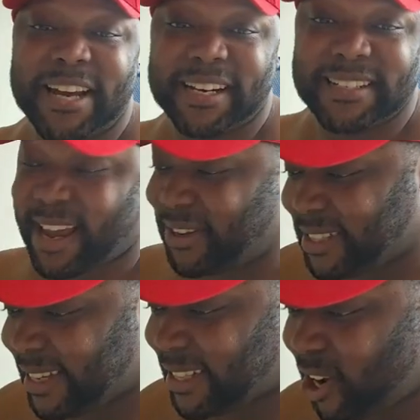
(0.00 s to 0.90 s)
Check this out.
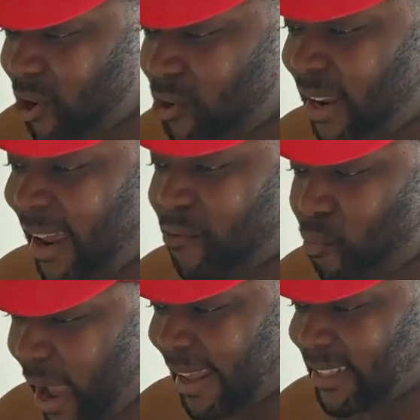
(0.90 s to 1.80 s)
It says cold
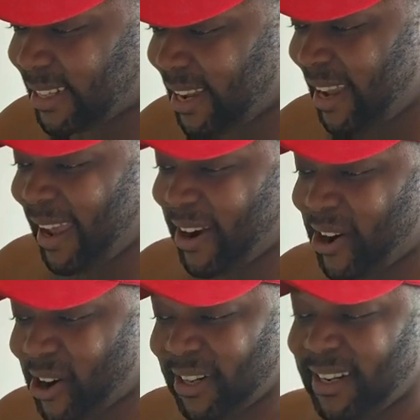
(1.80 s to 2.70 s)
and wet in
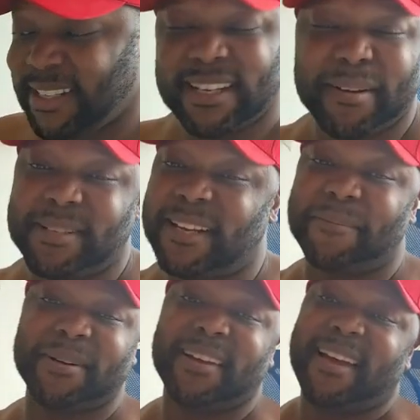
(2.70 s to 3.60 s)
early
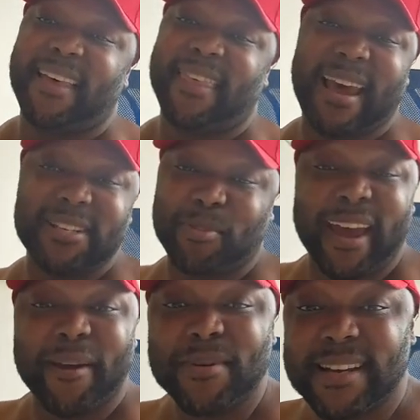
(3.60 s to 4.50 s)
September. That's
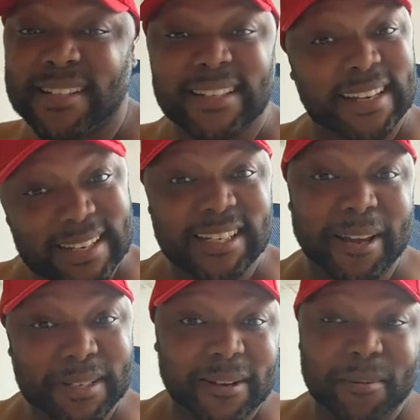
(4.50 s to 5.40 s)
bad. In
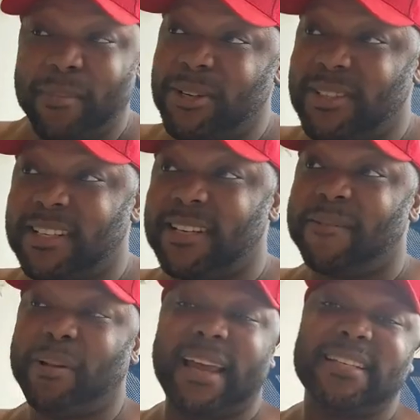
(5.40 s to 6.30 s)
September, most of
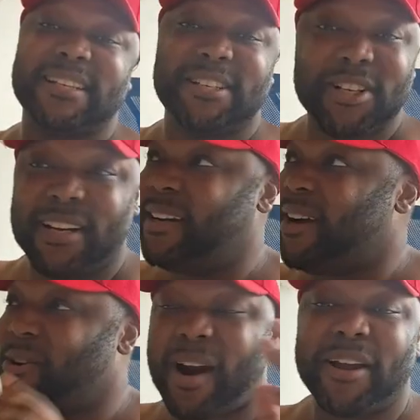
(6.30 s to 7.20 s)
the places
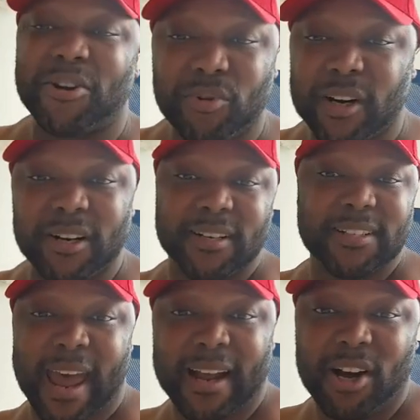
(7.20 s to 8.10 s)
around the world
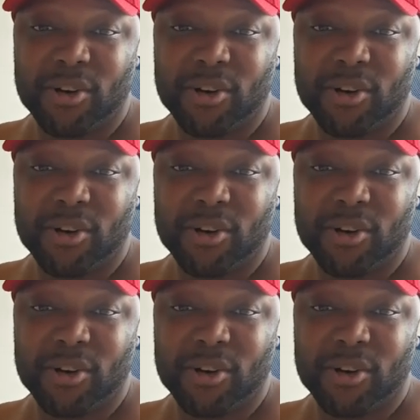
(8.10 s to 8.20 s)
is not